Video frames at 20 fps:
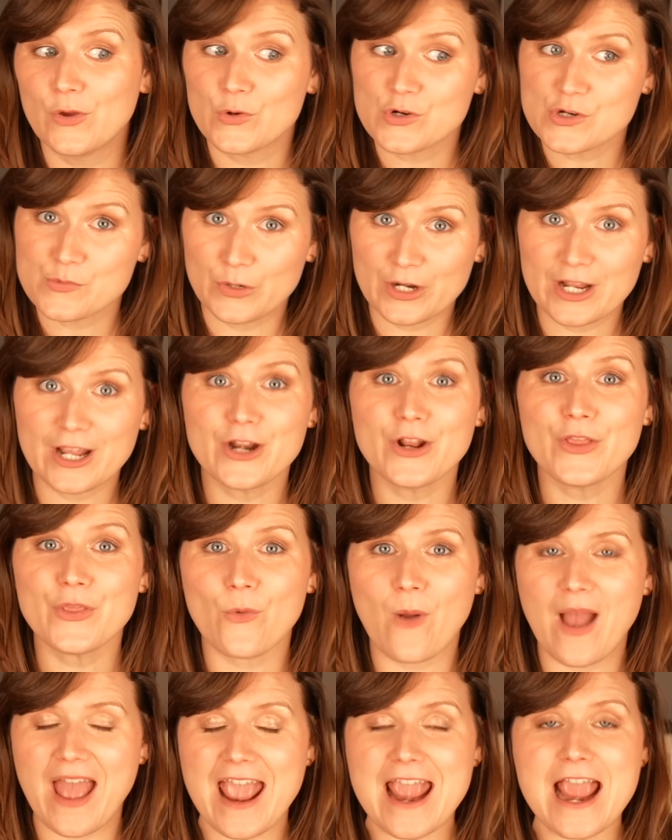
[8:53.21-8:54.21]
To put it another
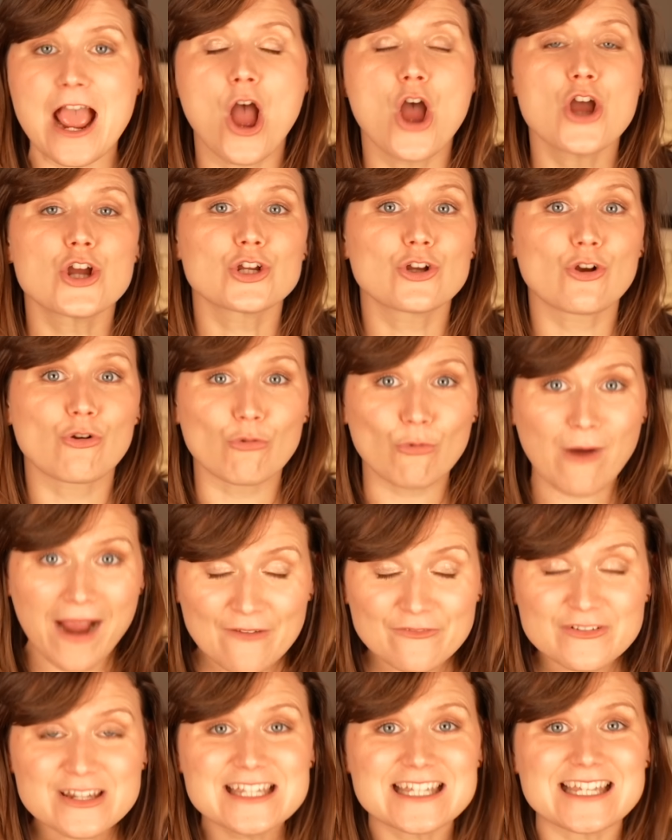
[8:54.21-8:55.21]
way,
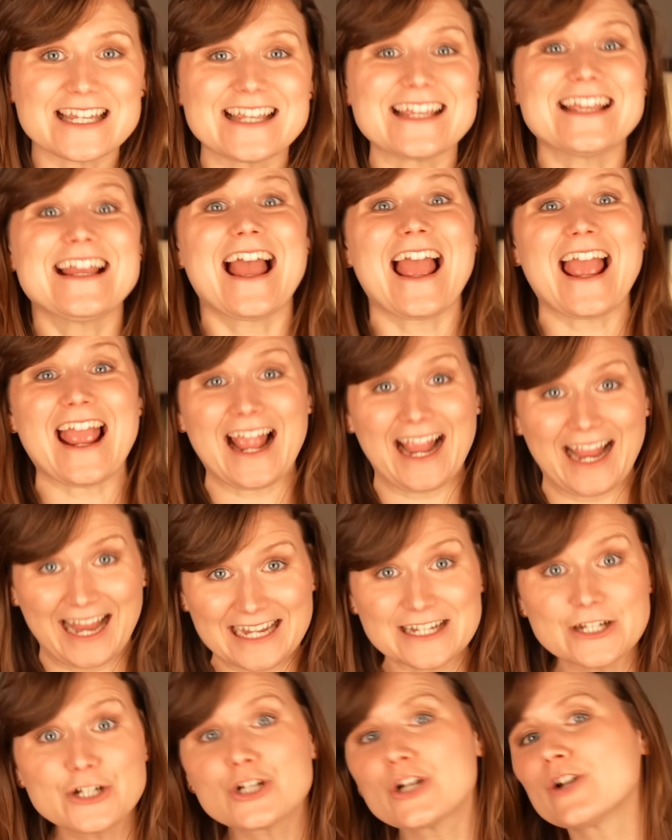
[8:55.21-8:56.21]
gravity
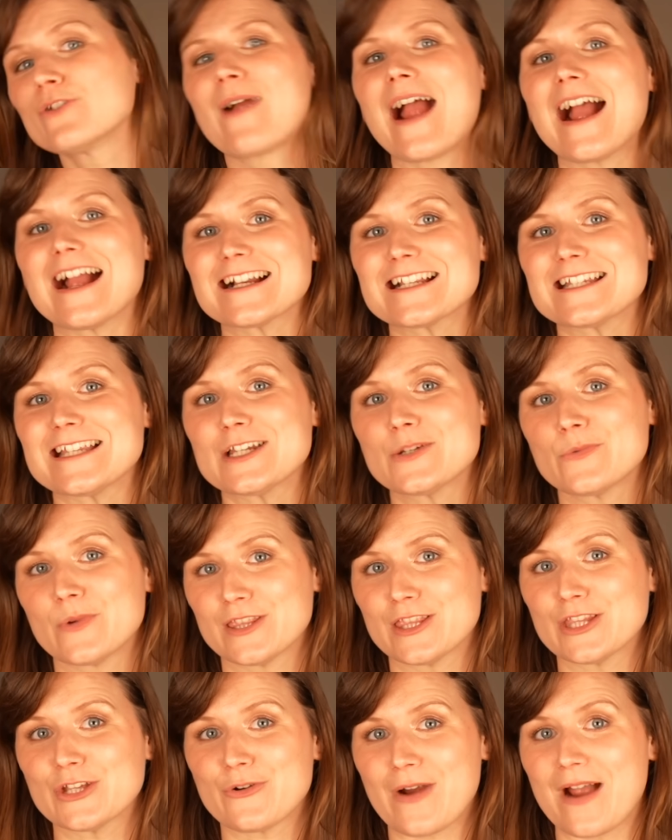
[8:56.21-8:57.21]
interacted
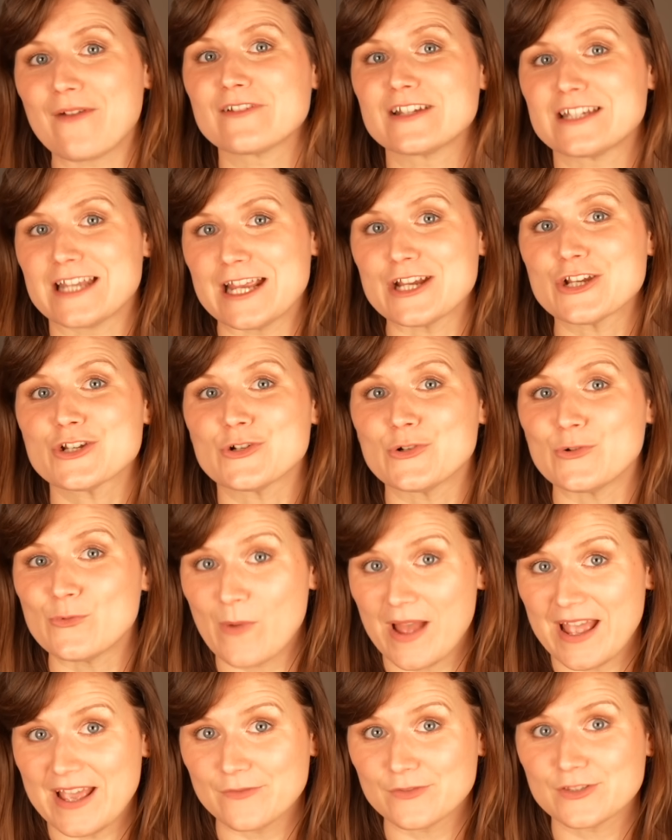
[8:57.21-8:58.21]
with the gravitational
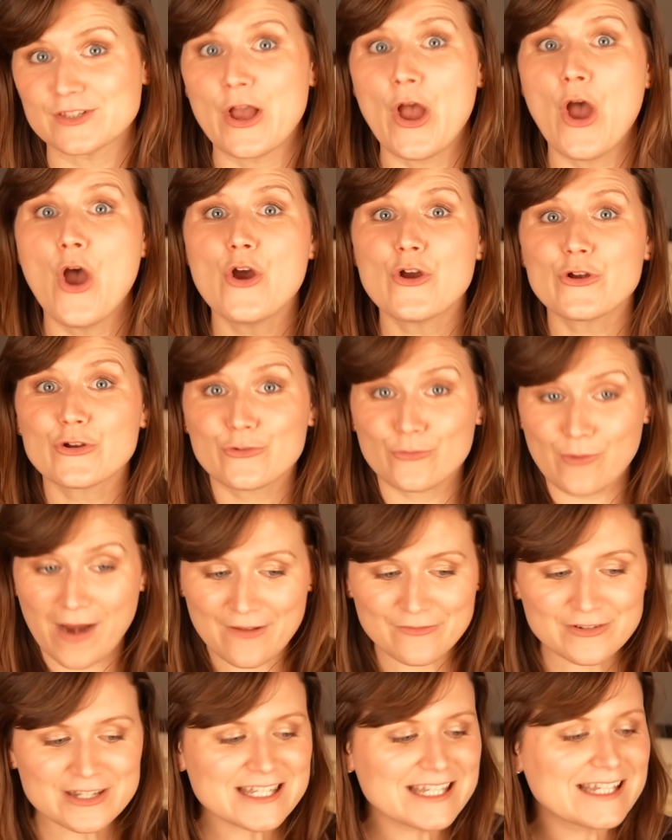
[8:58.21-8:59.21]
waves.
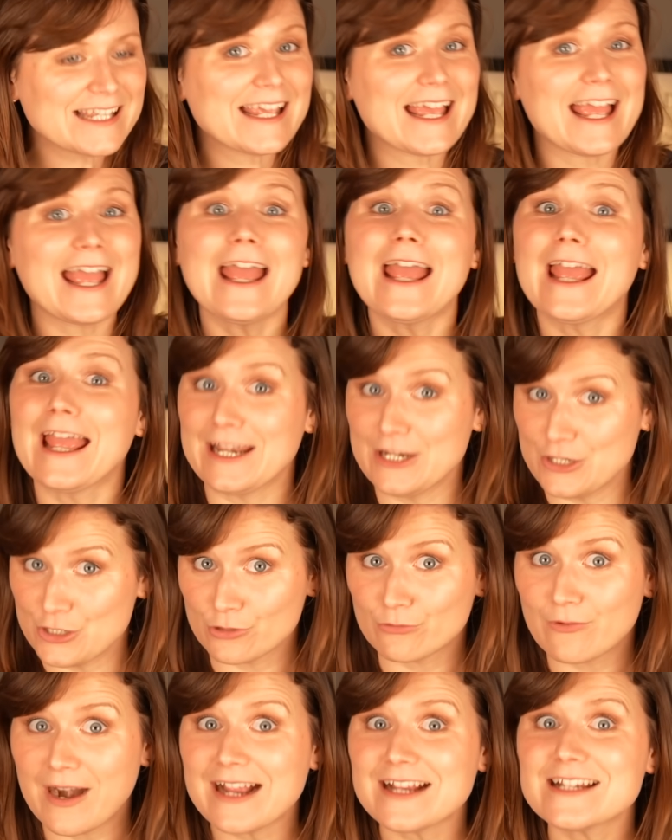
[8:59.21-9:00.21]
Gravity
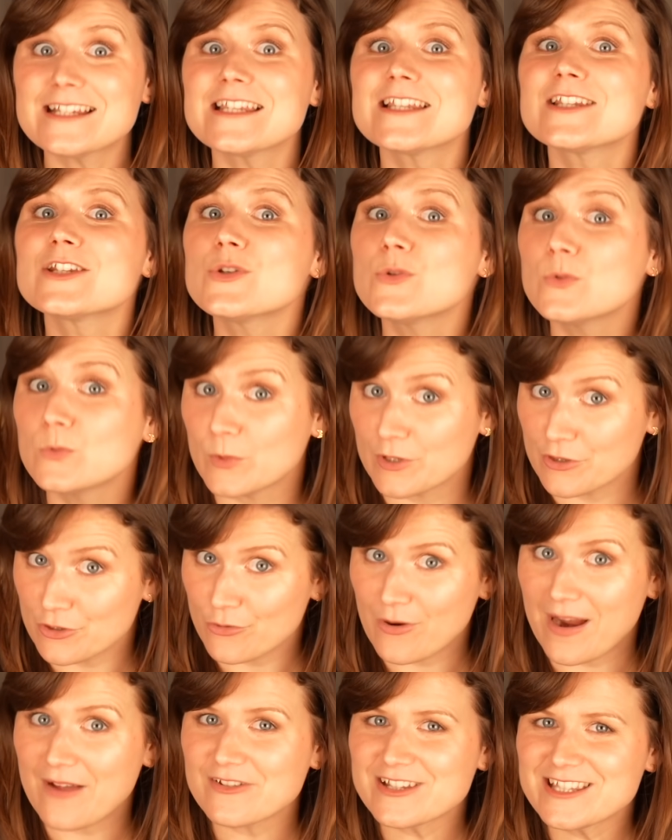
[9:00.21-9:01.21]
interacted with
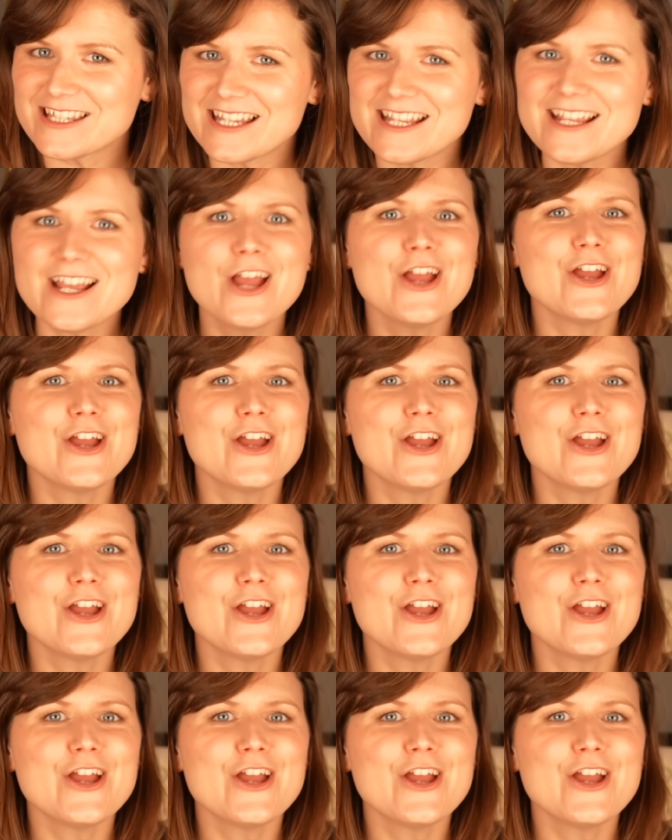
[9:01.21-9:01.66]
gravity,